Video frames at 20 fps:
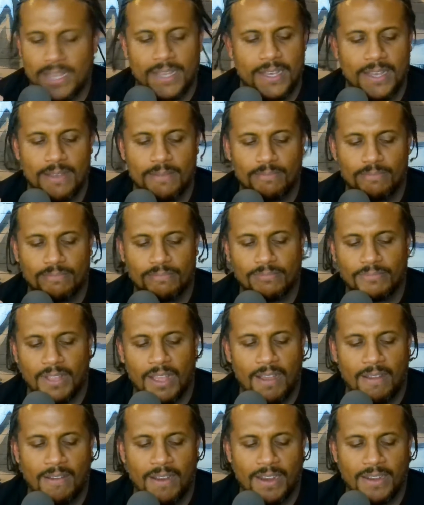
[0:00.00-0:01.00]
Am I up?
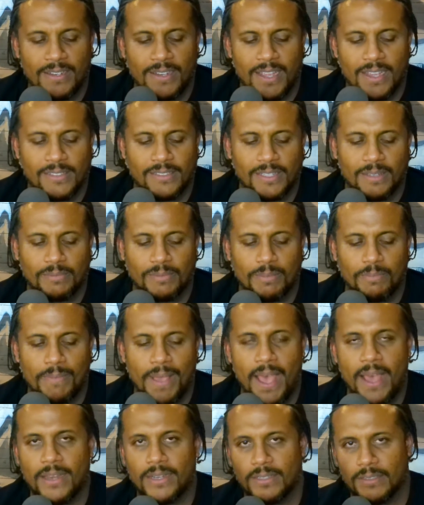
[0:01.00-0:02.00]
Yes, All right. Next up the
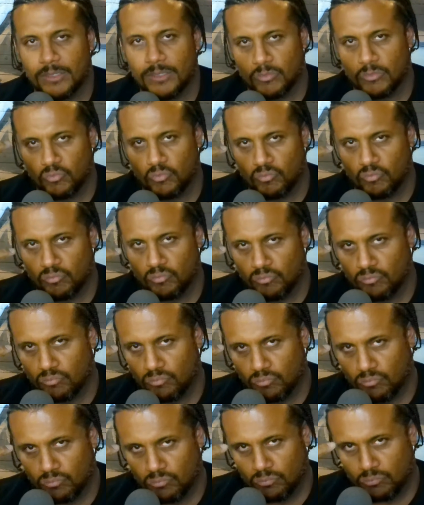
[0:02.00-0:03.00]
bat is
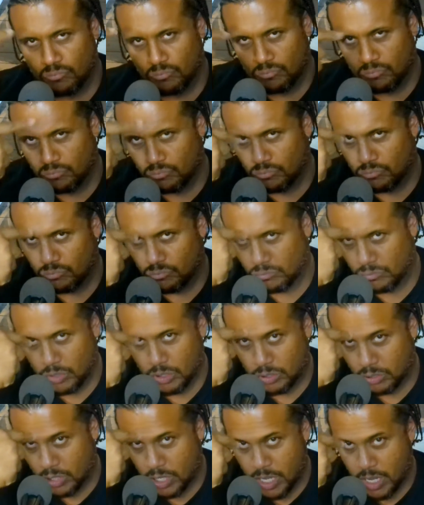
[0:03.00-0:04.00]

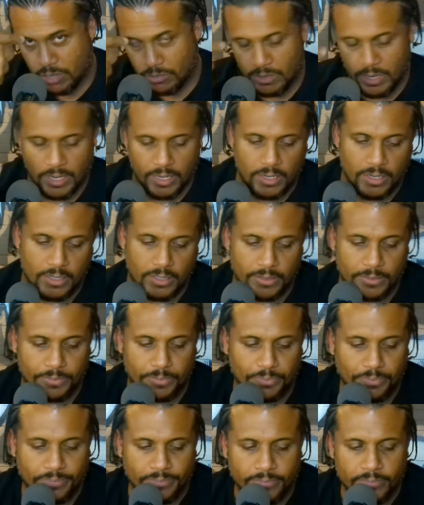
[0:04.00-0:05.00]
this guy right
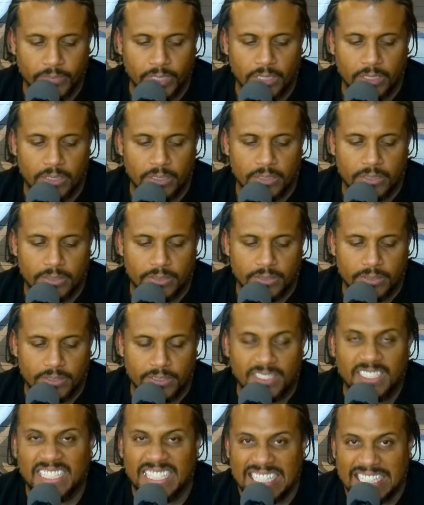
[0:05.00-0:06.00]
here.
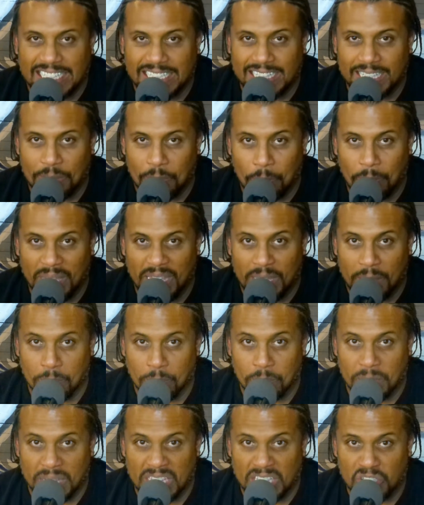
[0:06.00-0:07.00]
You need to think
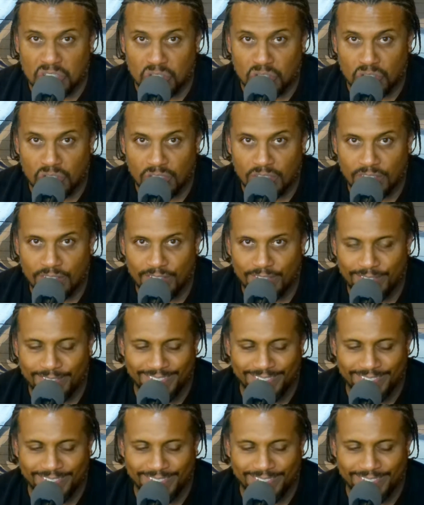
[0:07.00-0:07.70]
big, bitch.